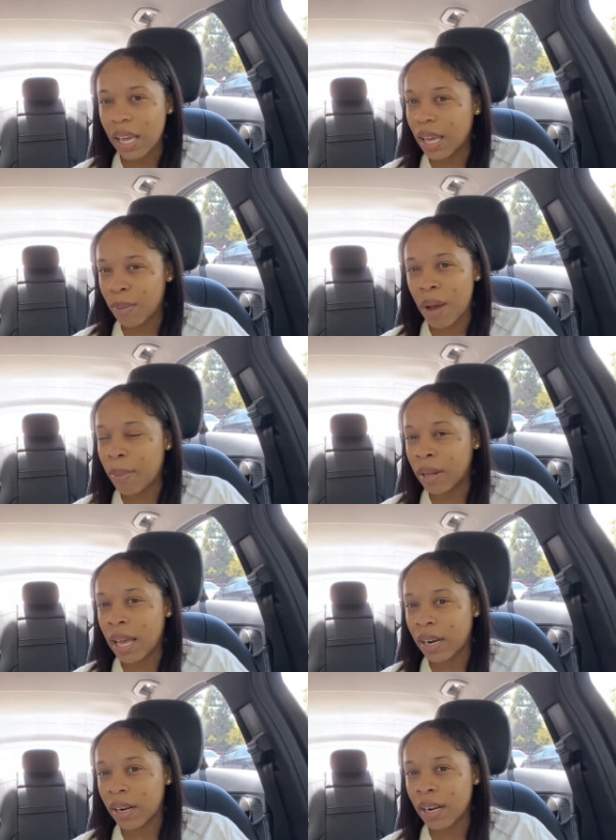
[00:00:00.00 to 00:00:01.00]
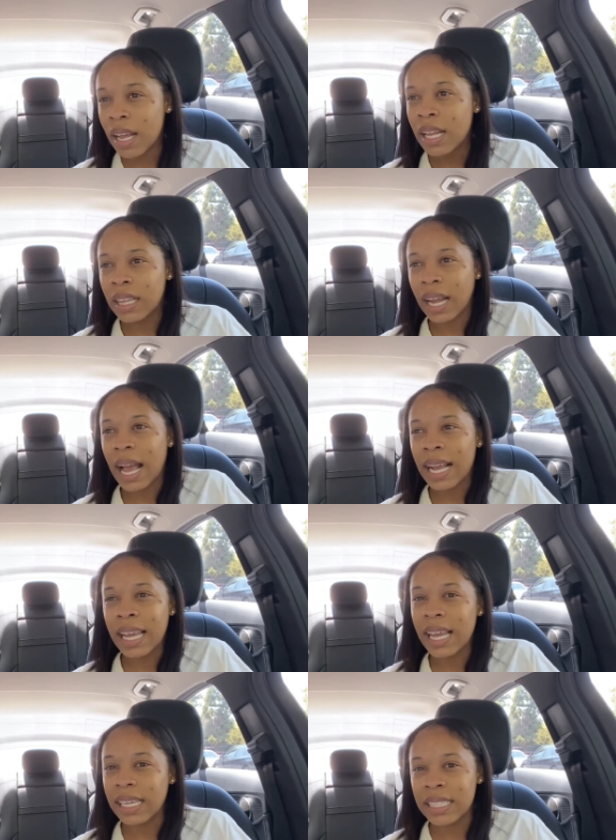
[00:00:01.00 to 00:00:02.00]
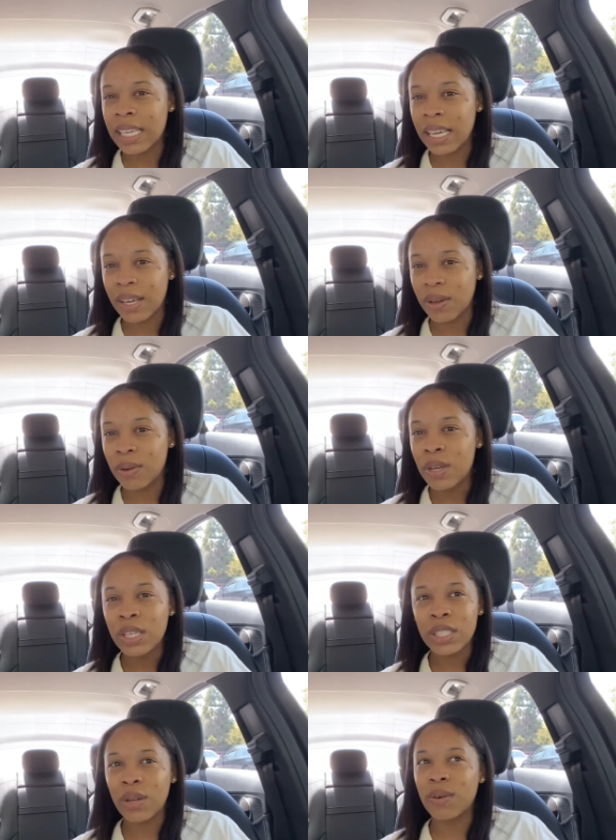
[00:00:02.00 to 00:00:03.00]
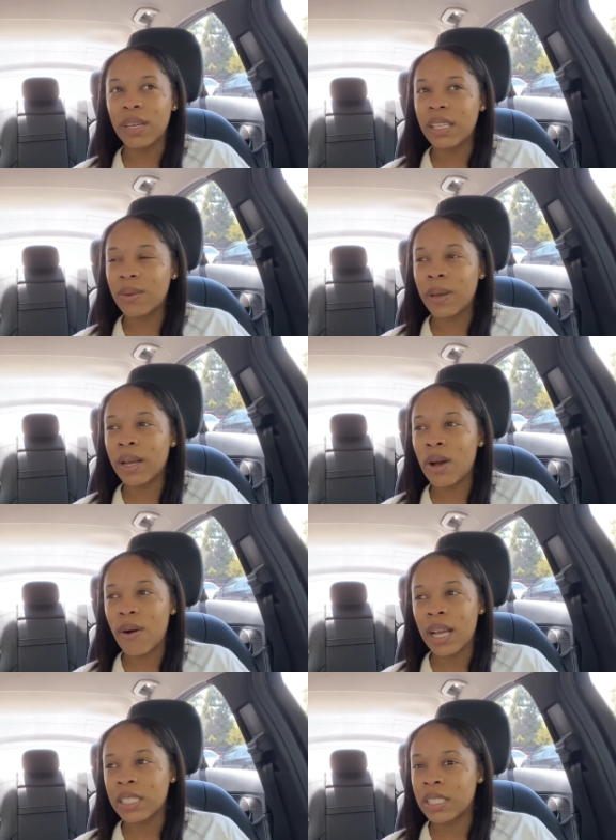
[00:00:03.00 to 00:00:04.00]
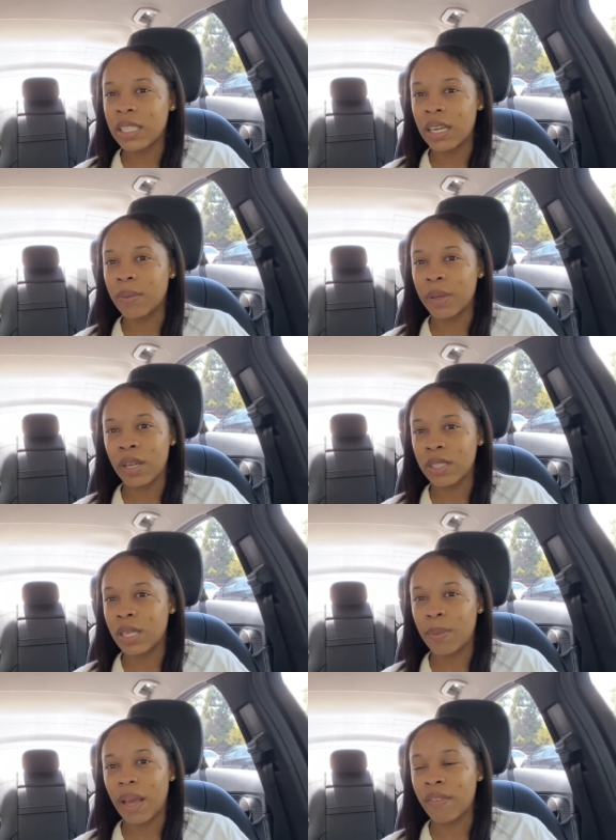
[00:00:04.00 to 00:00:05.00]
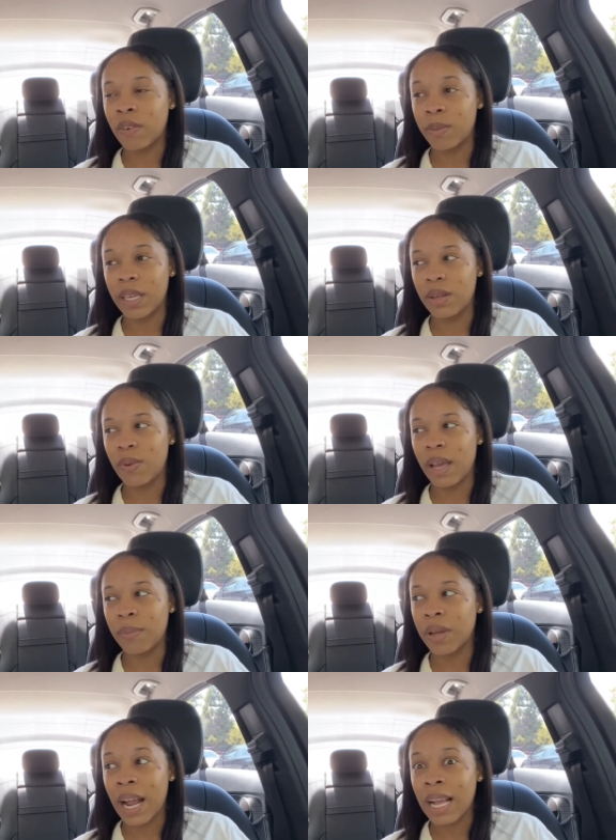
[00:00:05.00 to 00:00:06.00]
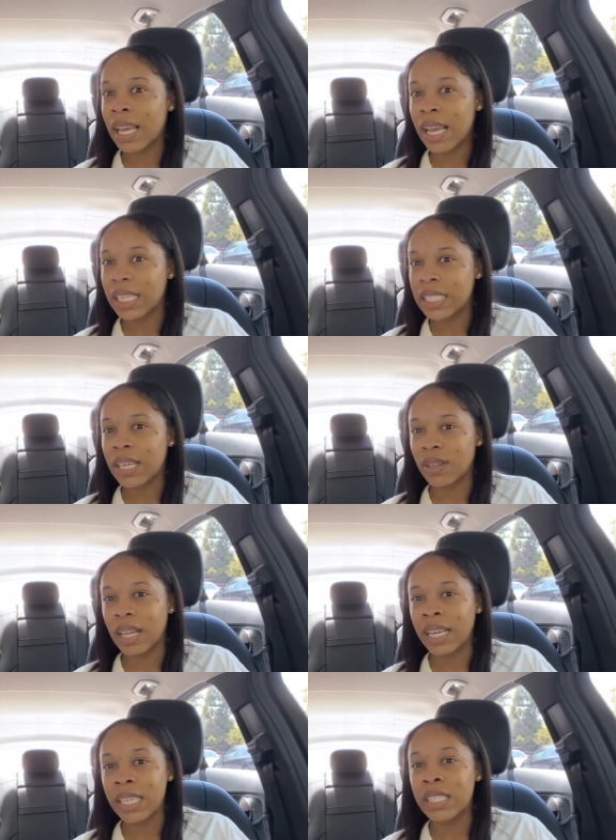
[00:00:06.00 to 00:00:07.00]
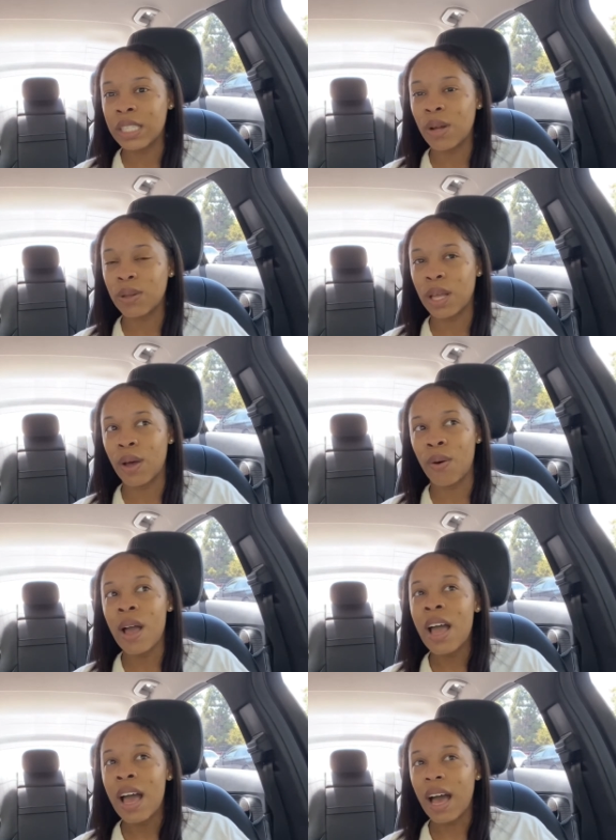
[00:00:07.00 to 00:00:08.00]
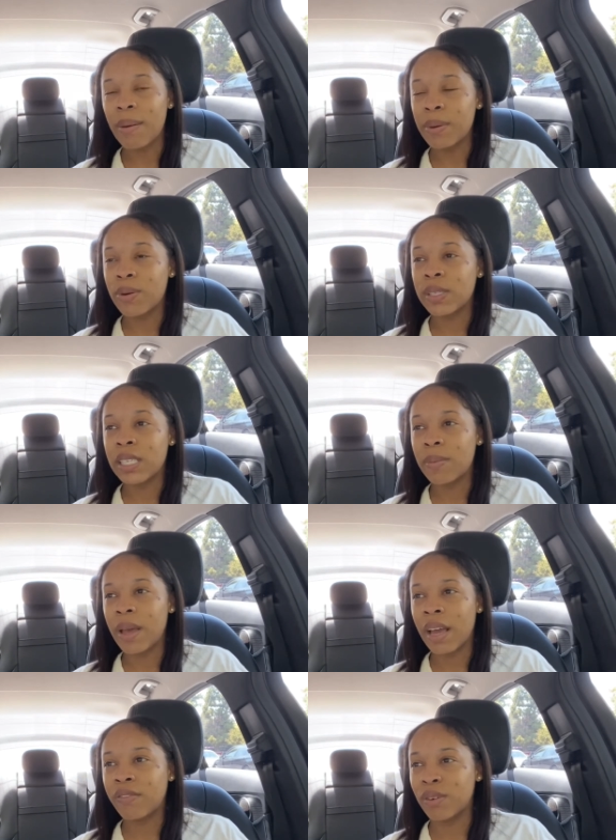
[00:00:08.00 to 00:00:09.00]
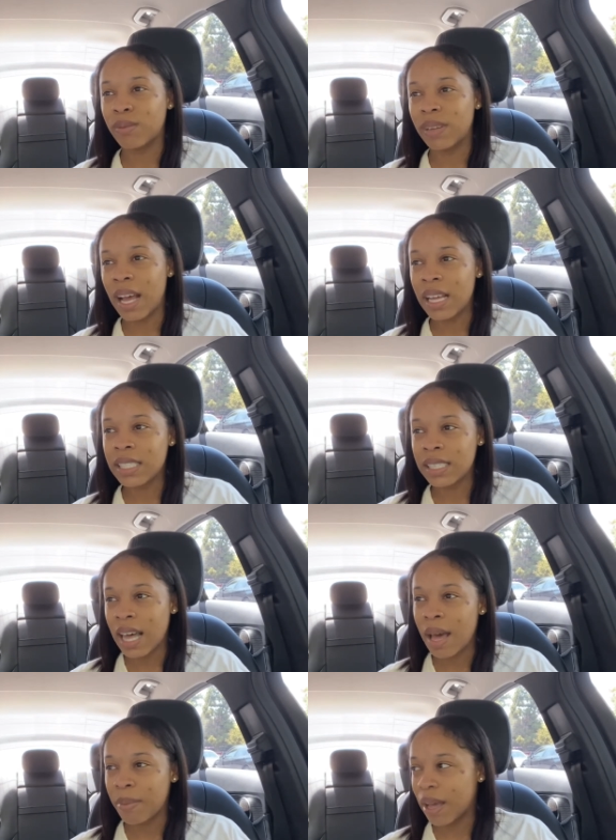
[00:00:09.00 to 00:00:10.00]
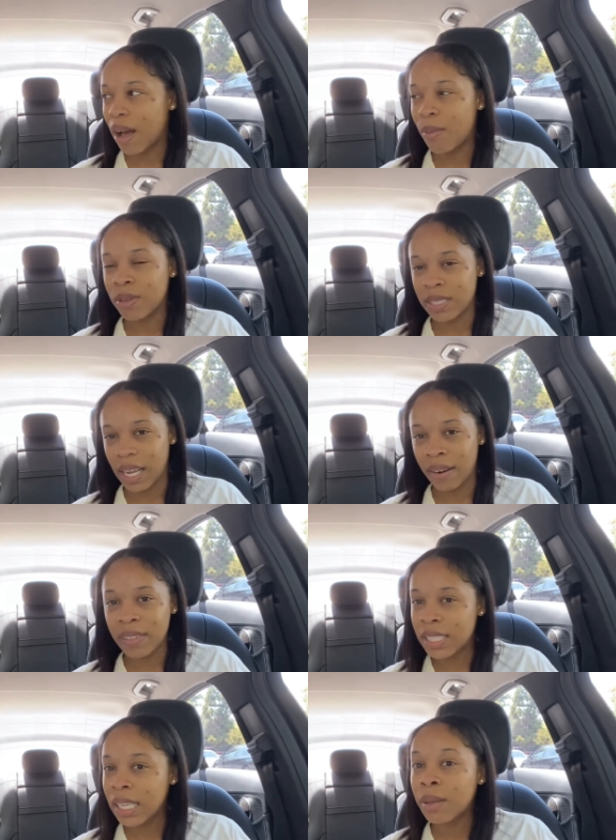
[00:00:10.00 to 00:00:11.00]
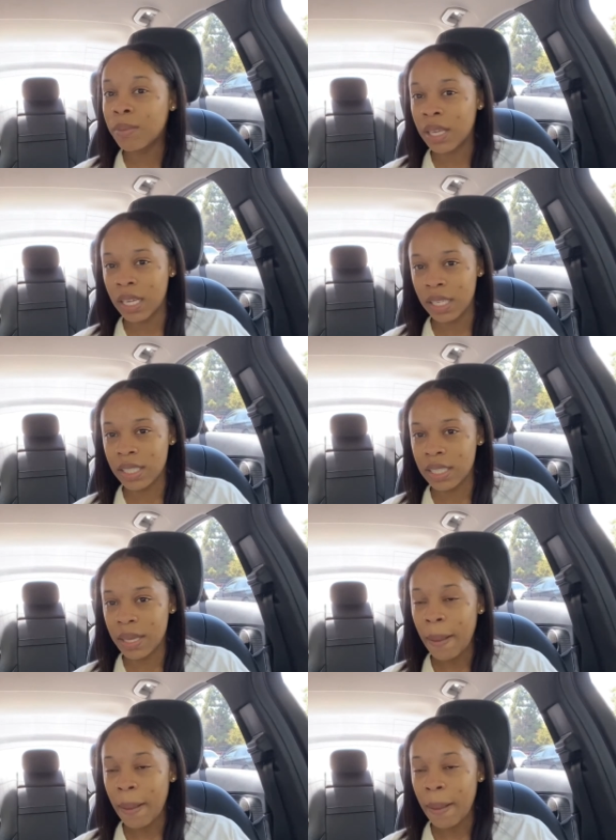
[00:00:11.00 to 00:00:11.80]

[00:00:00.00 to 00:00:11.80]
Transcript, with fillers: in my bladder like i can't tell so either way i go i just get up and go to the bathroom anyway but i can't tell like he's so low i've been going to the bathroom non-stop almost every 10 minutes